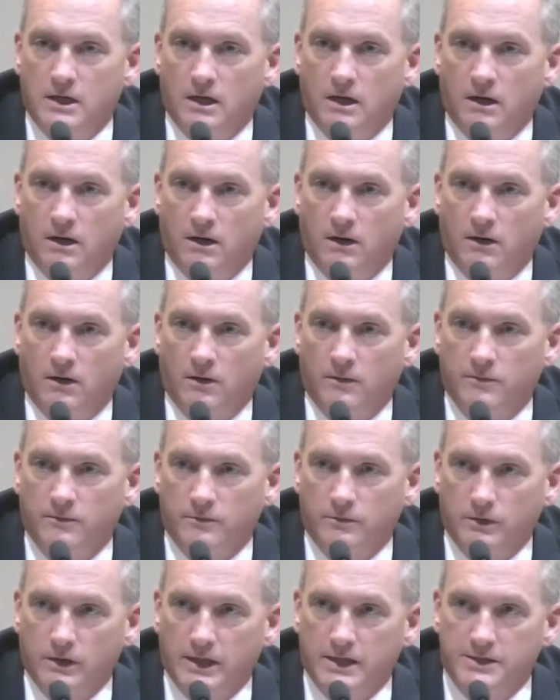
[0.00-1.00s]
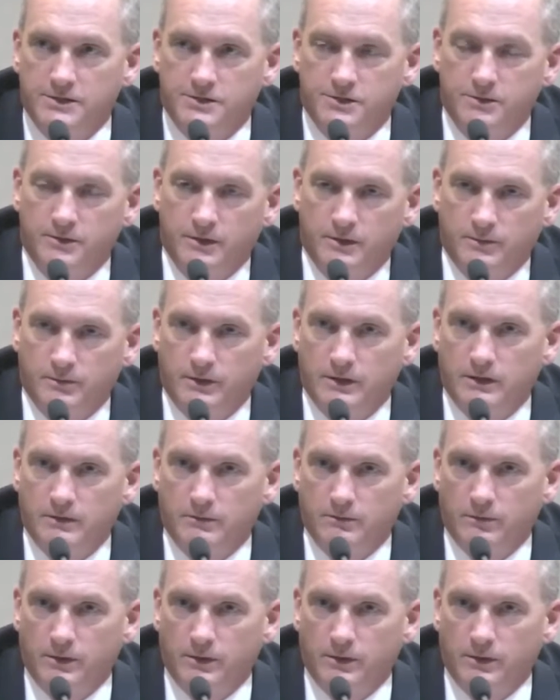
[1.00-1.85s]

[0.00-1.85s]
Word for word: um, related to it, and we,